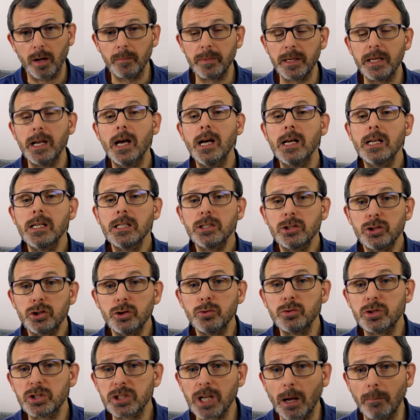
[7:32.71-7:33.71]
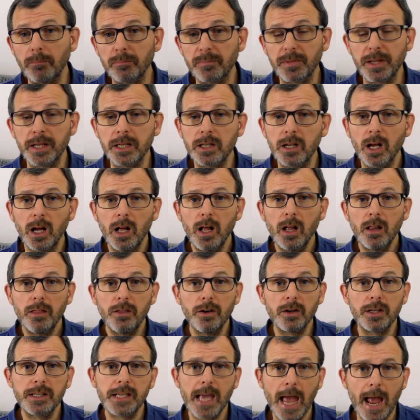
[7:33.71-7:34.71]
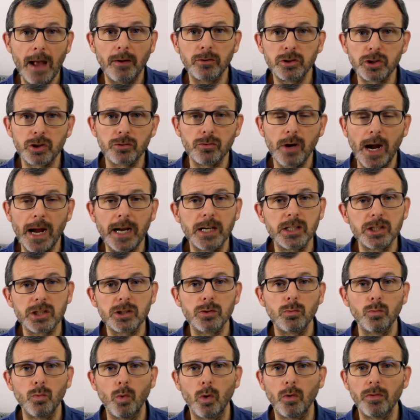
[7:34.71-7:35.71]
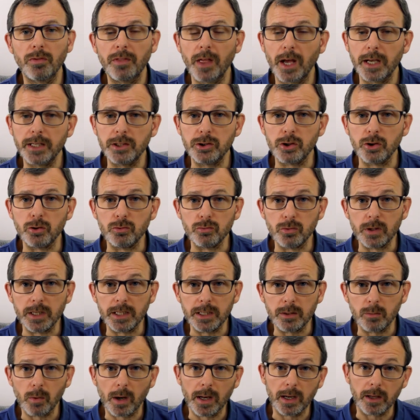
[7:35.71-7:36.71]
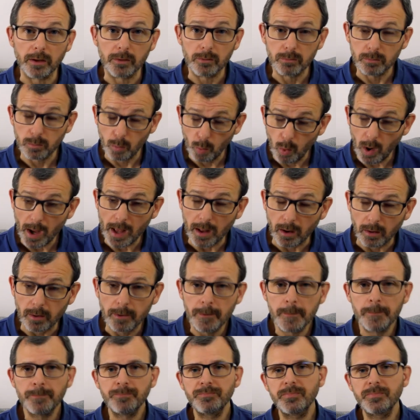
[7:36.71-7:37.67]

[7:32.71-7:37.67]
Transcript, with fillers: I mean, do something that counteracts what they do really, really well.